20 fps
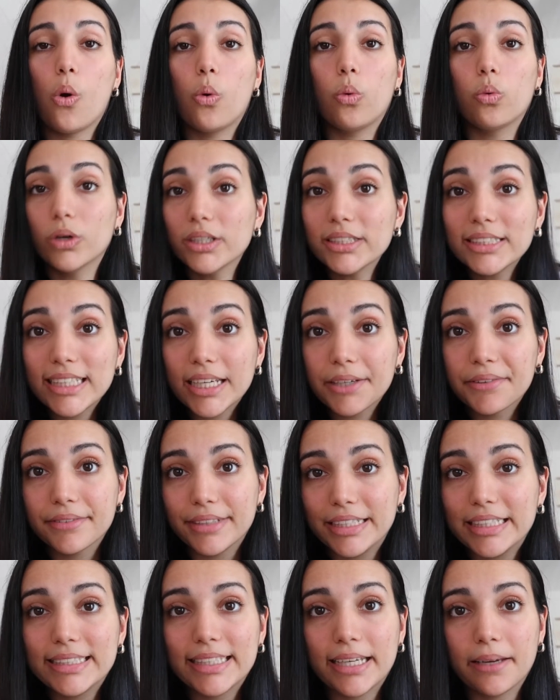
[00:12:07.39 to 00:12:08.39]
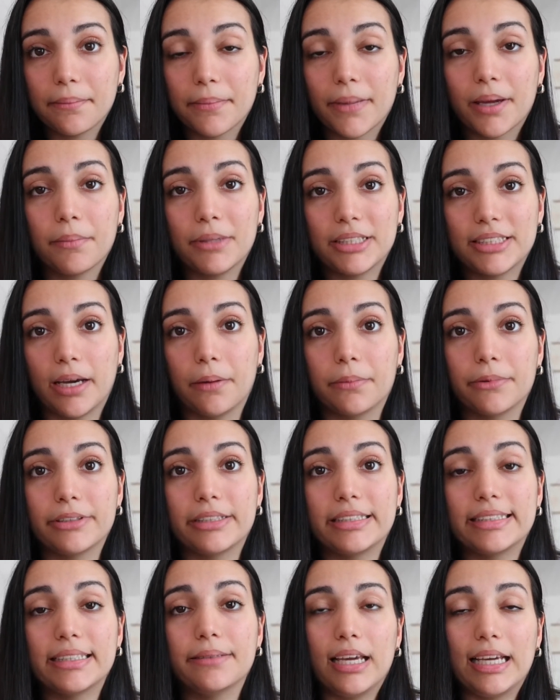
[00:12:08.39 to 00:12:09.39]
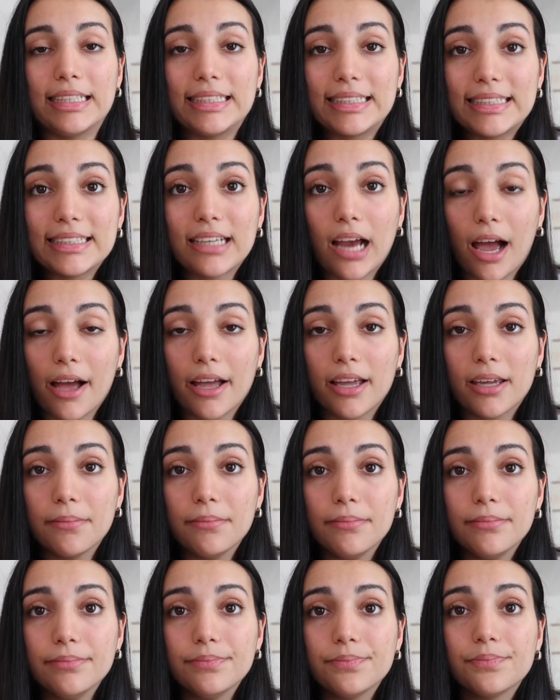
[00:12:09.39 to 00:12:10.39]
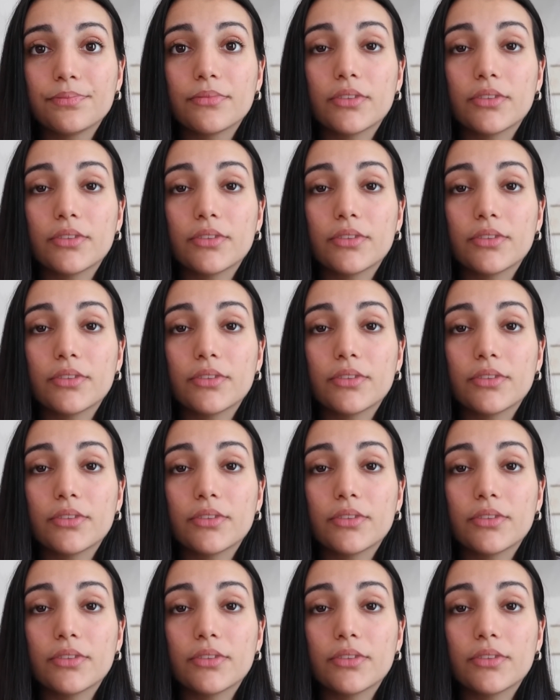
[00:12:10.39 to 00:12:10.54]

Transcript: Once I reset my metabolism, it's time